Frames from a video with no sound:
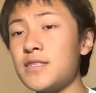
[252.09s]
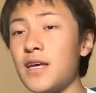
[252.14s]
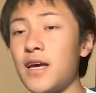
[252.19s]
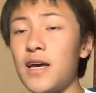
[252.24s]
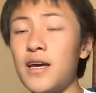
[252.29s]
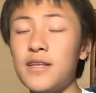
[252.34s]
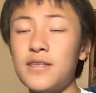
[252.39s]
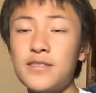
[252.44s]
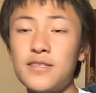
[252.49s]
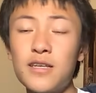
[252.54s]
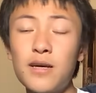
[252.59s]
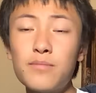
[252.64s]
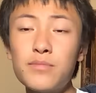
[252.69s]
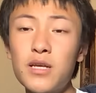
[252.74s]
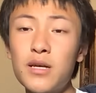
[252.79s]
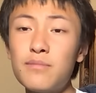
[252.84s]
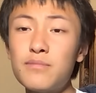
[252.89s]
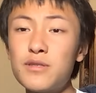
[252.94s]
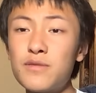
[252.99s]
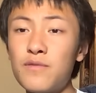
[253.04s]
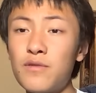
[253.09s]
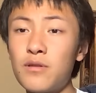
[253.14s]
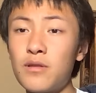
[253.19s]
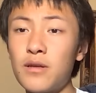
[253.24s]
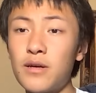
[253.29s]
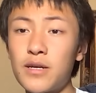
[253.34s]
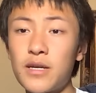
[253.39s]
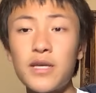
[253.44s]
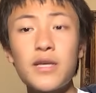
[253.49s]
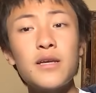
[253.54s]
and sometimes if you're
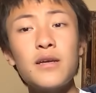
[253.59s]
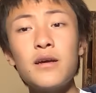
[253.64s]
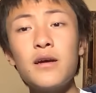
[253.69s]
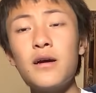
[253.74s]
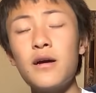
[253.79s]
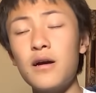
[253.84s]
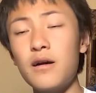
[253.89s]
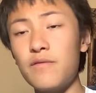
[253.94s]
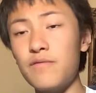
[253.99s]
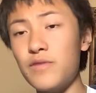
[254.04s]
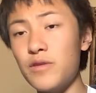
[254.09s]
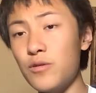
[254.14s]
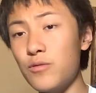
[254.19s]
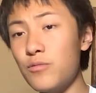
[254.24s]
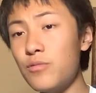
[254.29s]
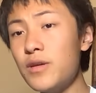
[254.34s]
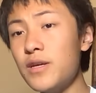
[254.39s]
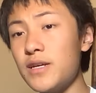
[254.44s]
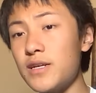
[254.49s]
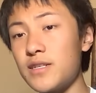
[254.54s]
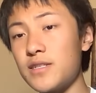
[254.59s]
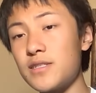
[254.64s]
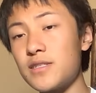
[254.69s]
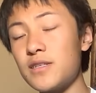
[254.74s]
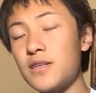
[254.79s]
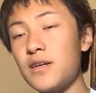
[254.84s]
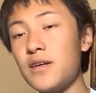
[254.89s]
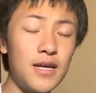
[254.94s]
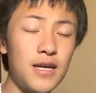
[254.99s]
lucky, a few weeks.